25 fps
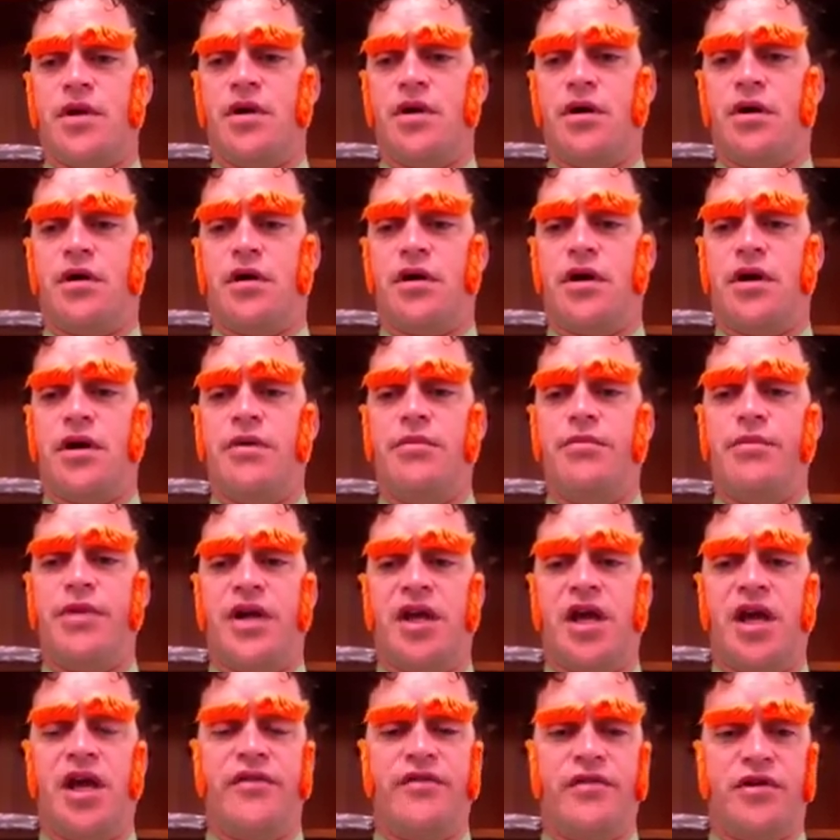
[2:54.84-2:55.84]
REM
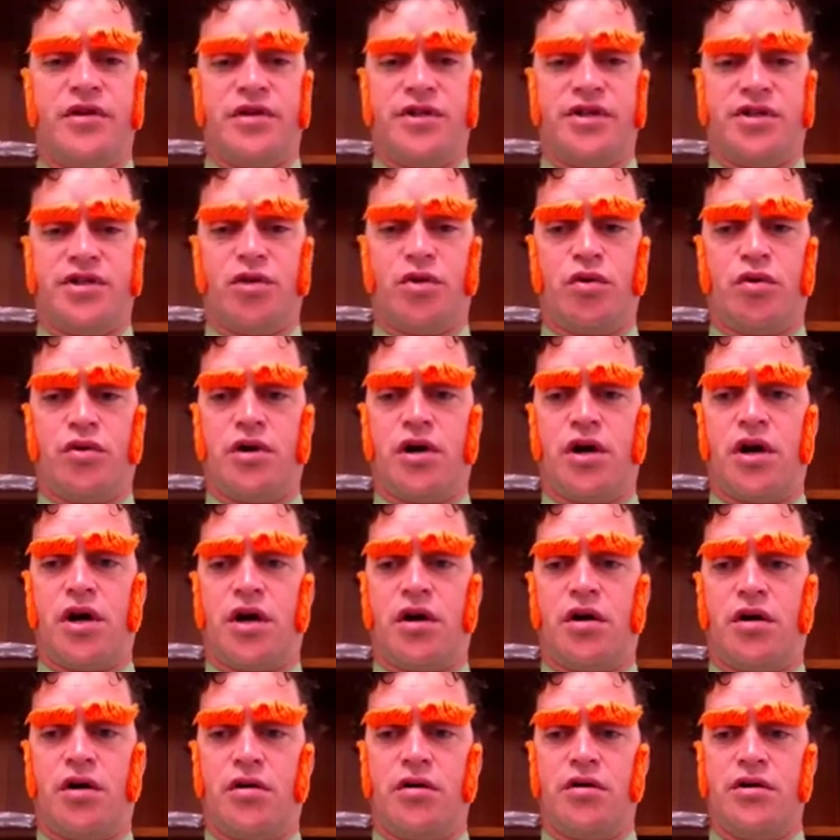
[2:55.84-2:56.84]
behavior disorder
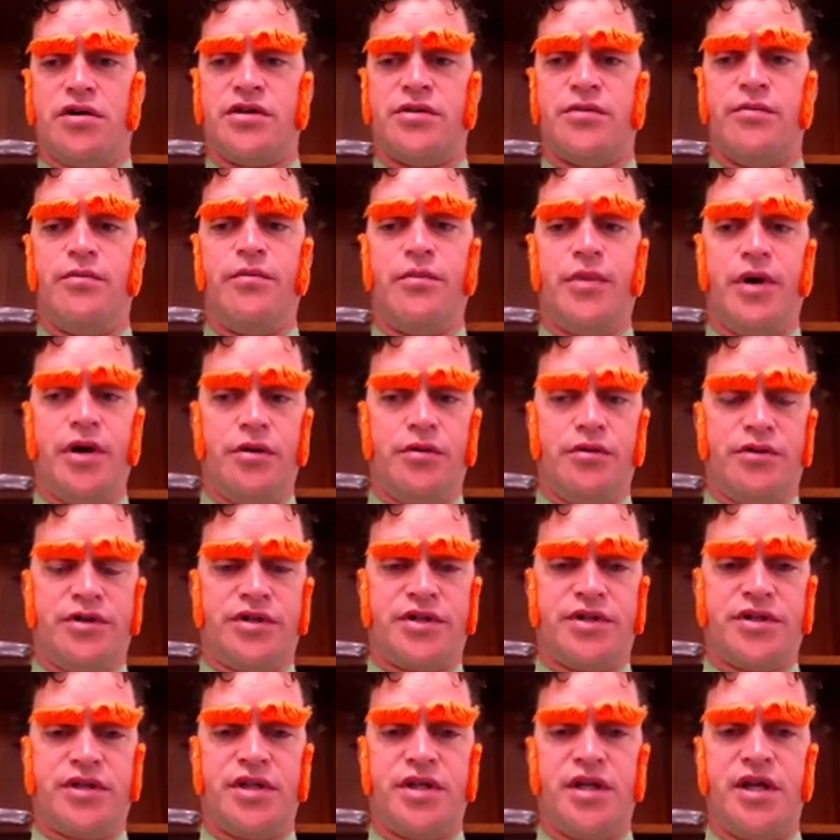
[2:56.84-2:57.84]
occurs
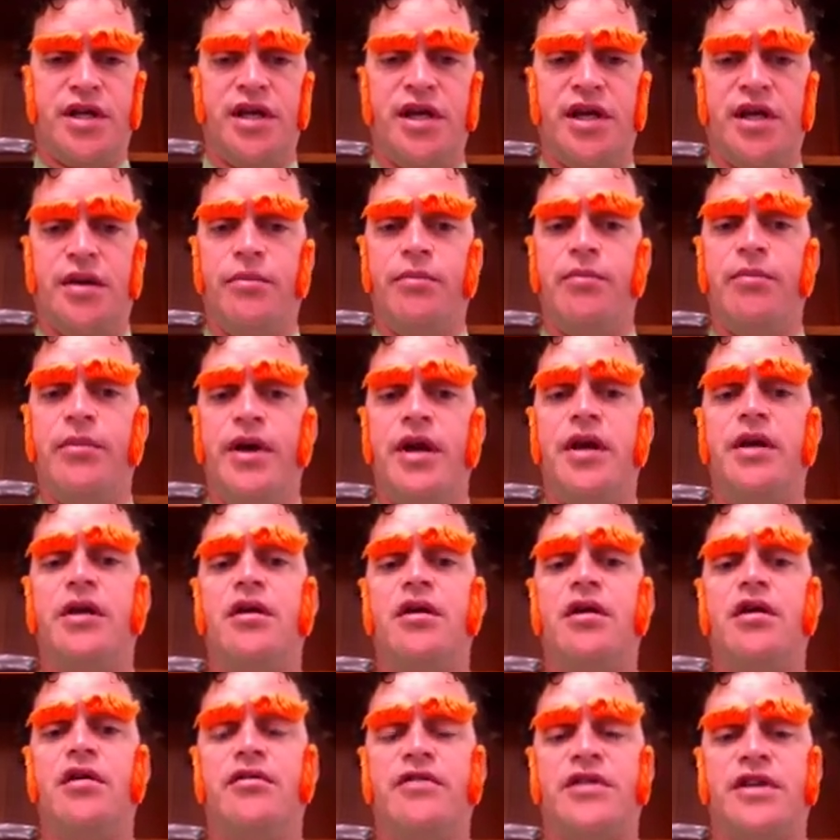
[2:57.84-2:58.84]
most in men
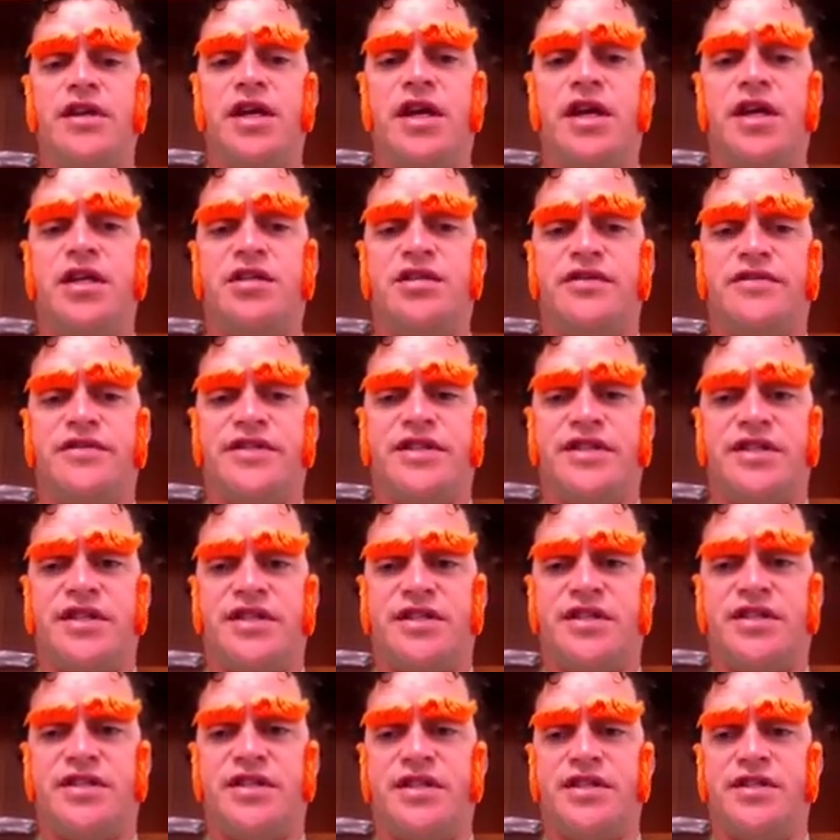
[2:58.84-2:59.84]
over the age of
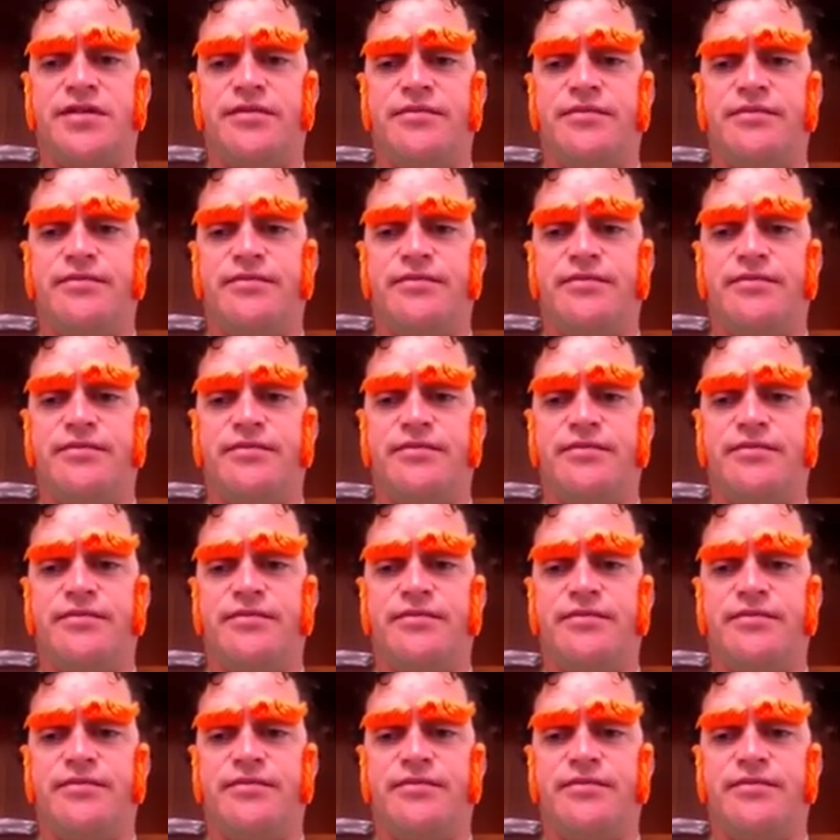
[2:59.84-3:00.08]
60.